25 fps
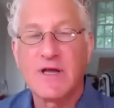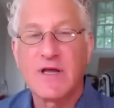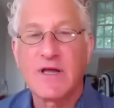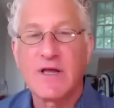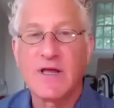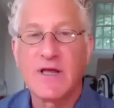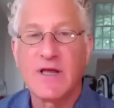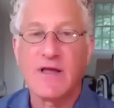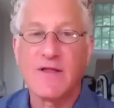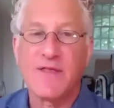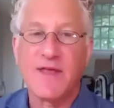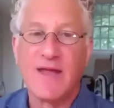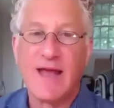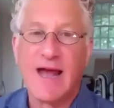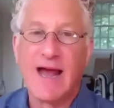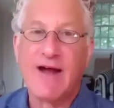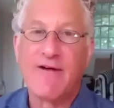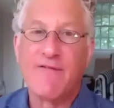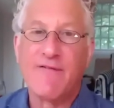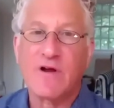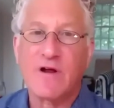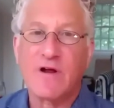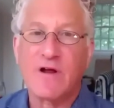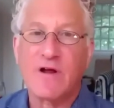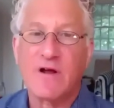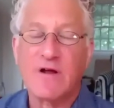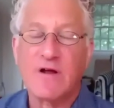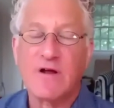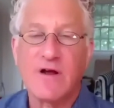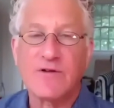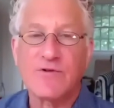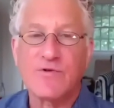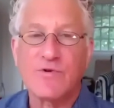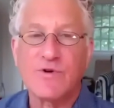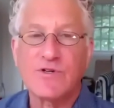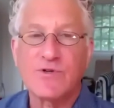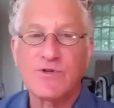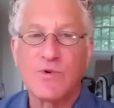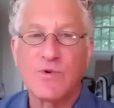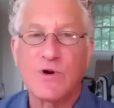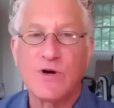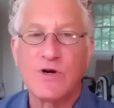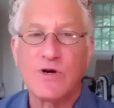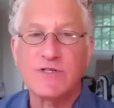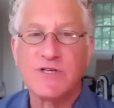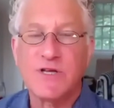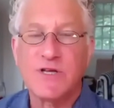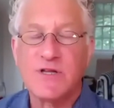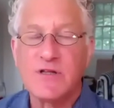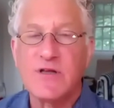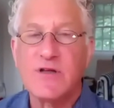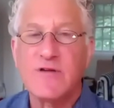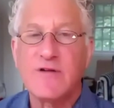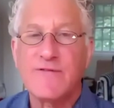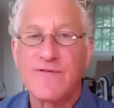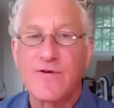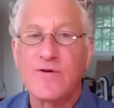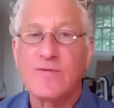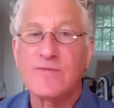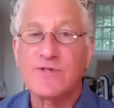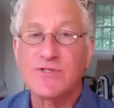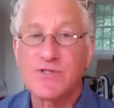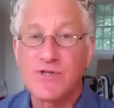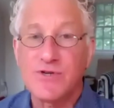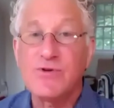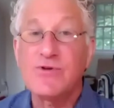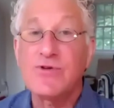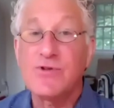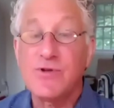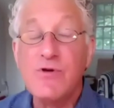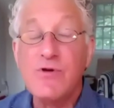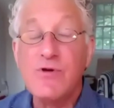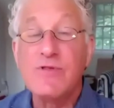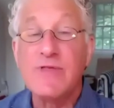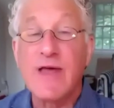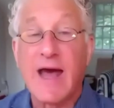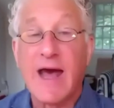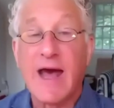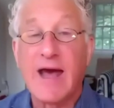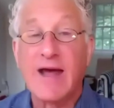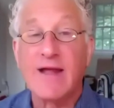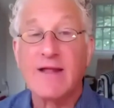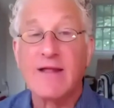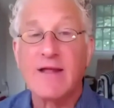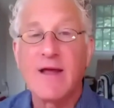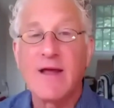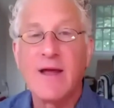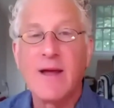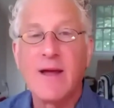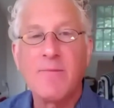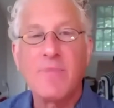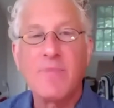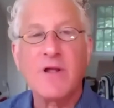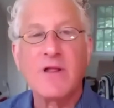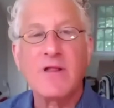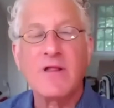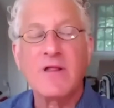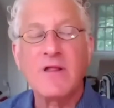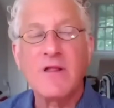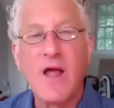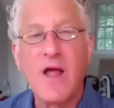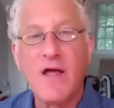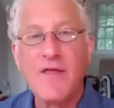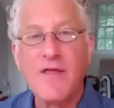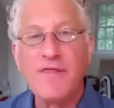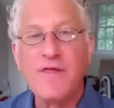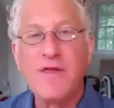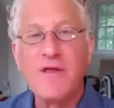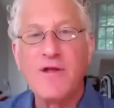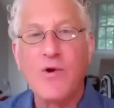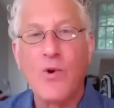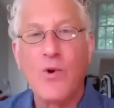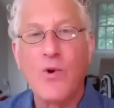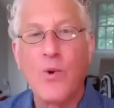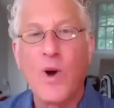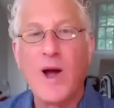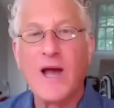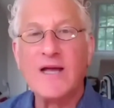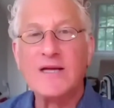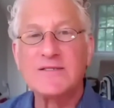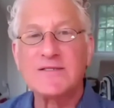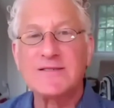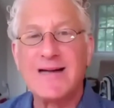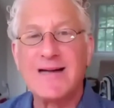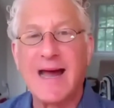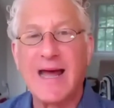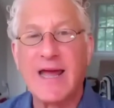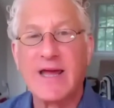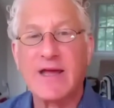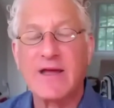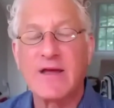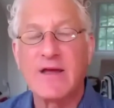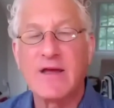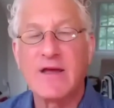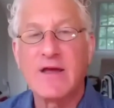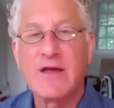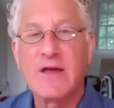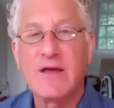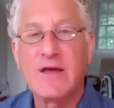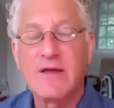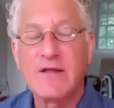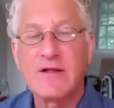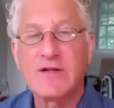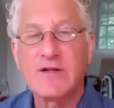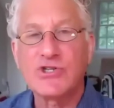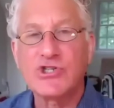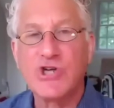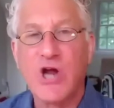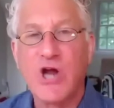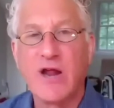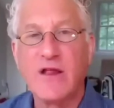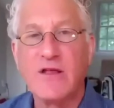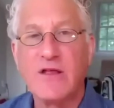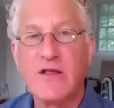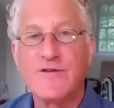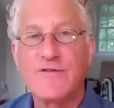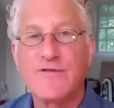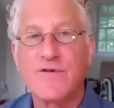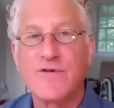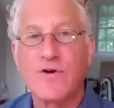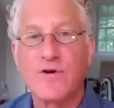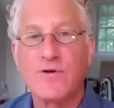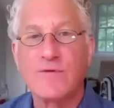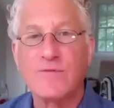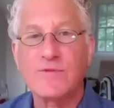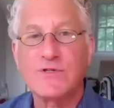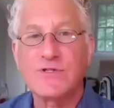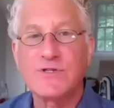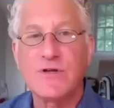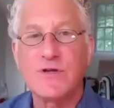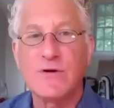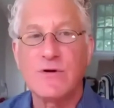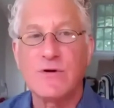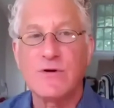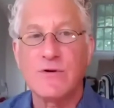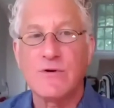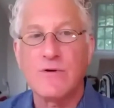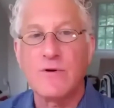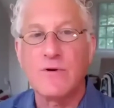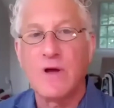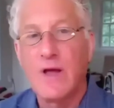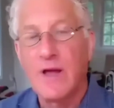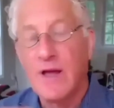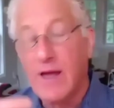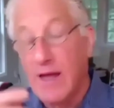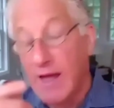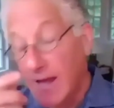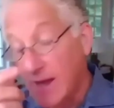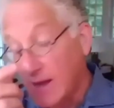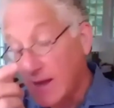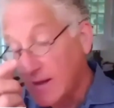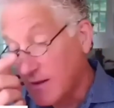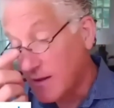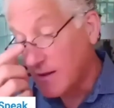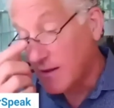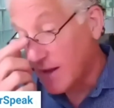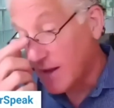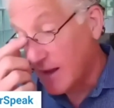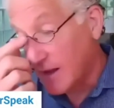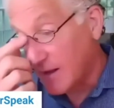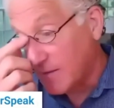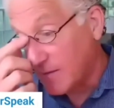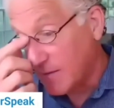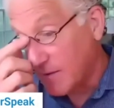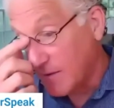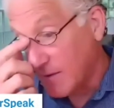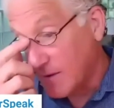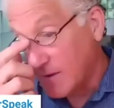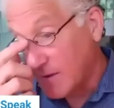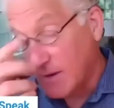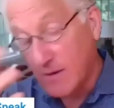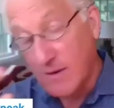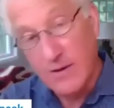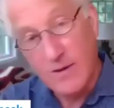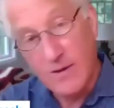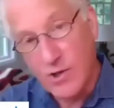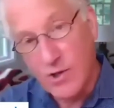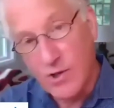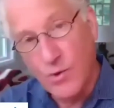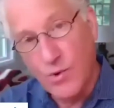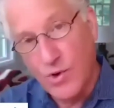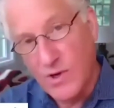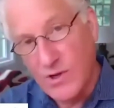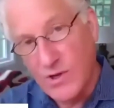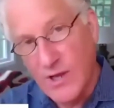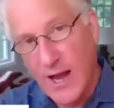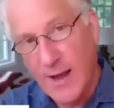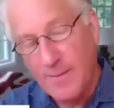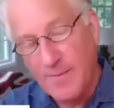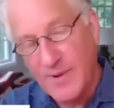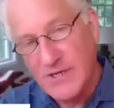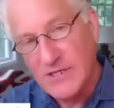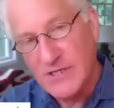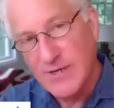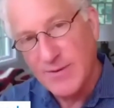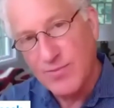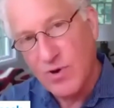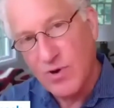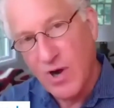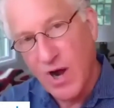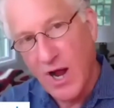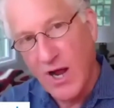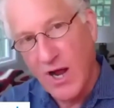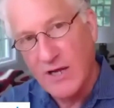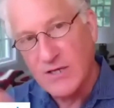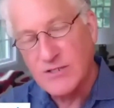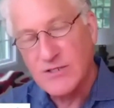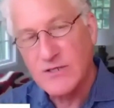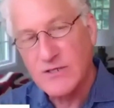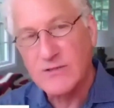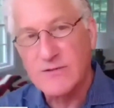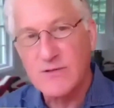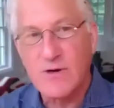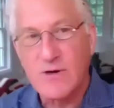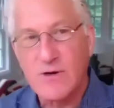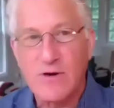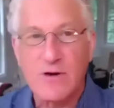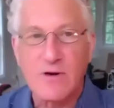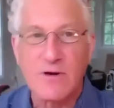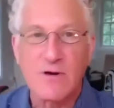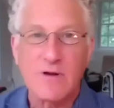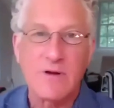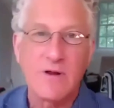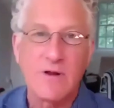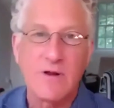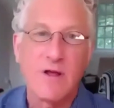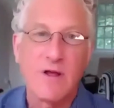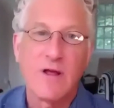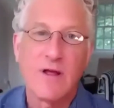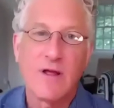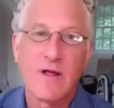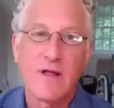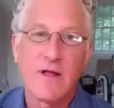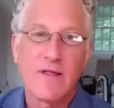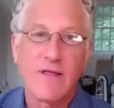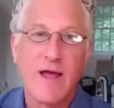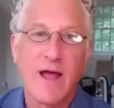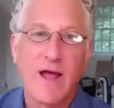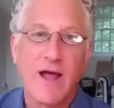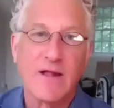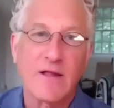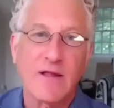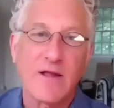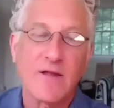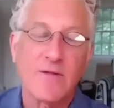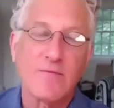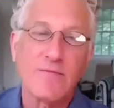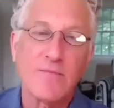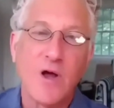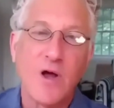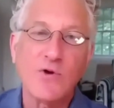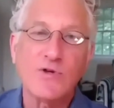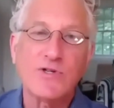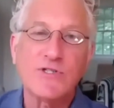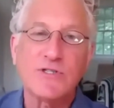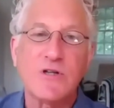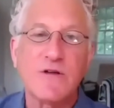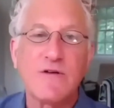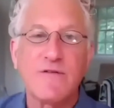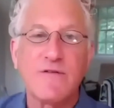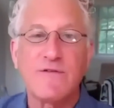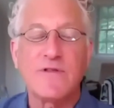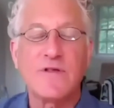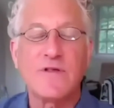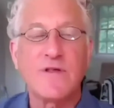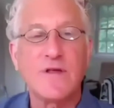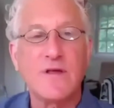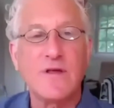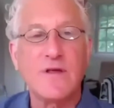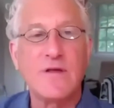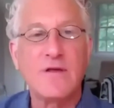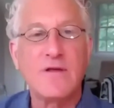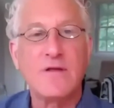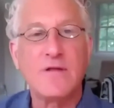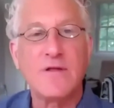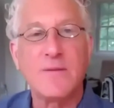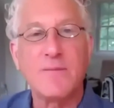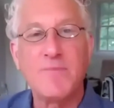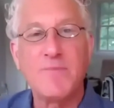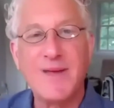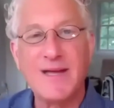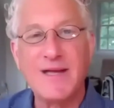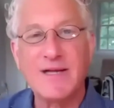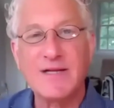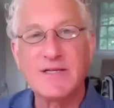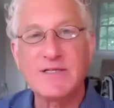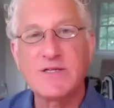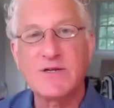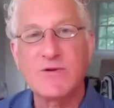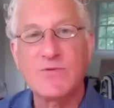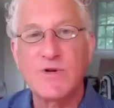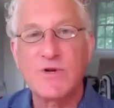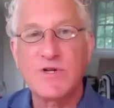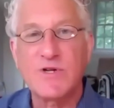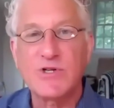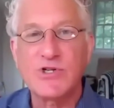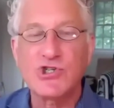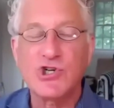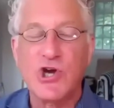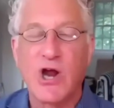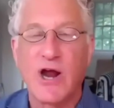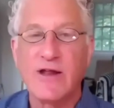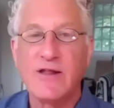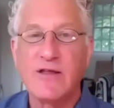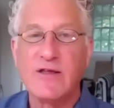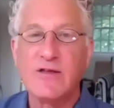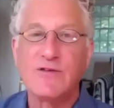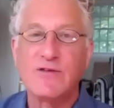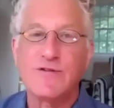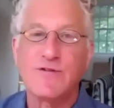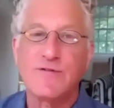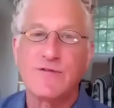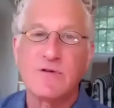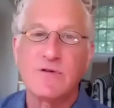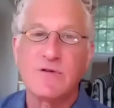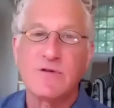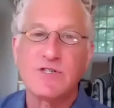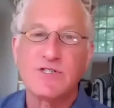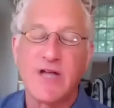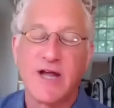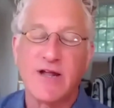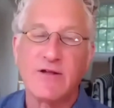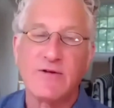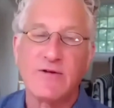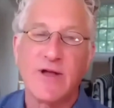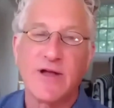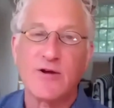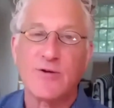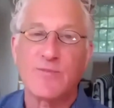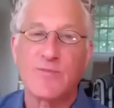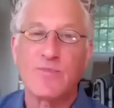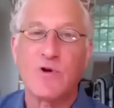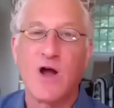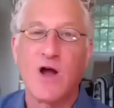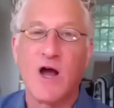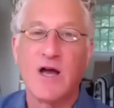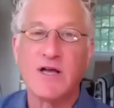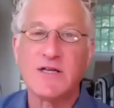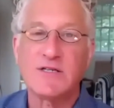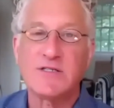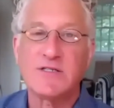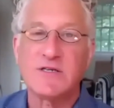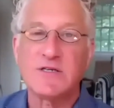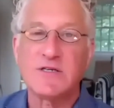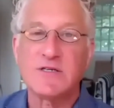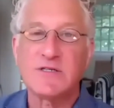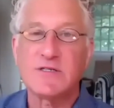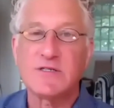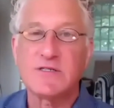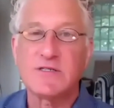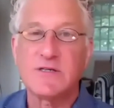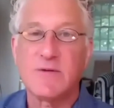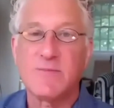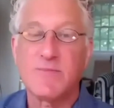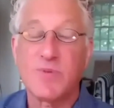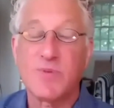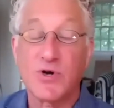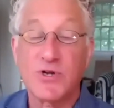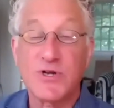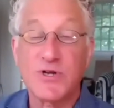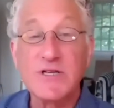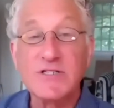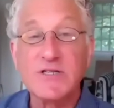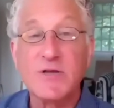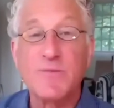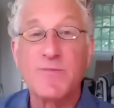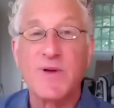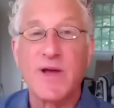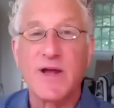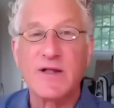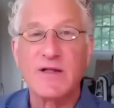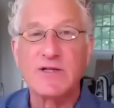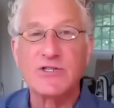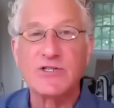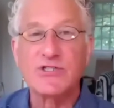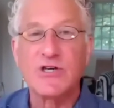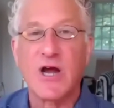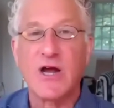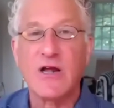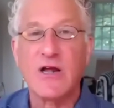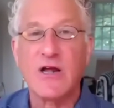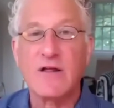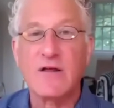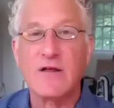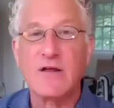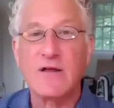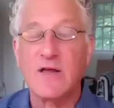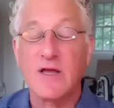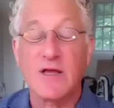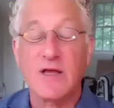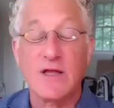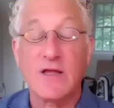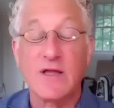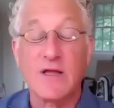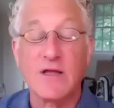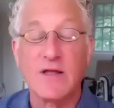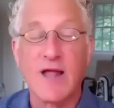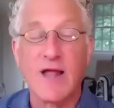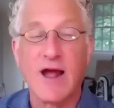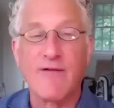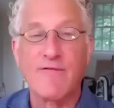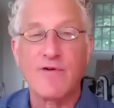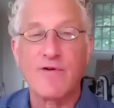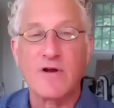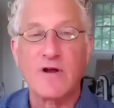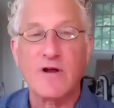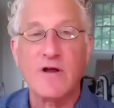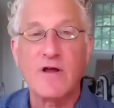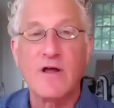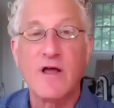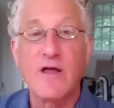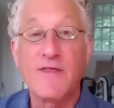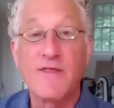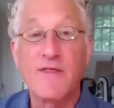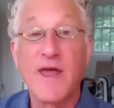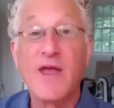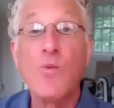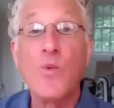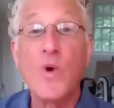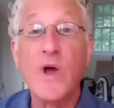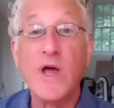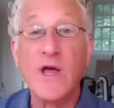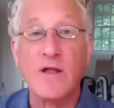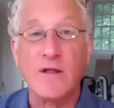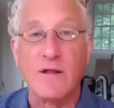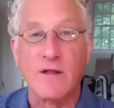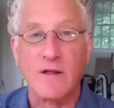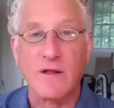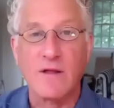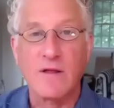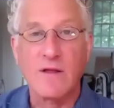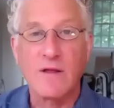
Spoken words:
in the African countries, whereas Indian firms do that, but nothing quite like the Chinese firms do. And you would not be surprised to learn that in most of the bids in which Chinese state-owned enterprises participate in in Africa, they win.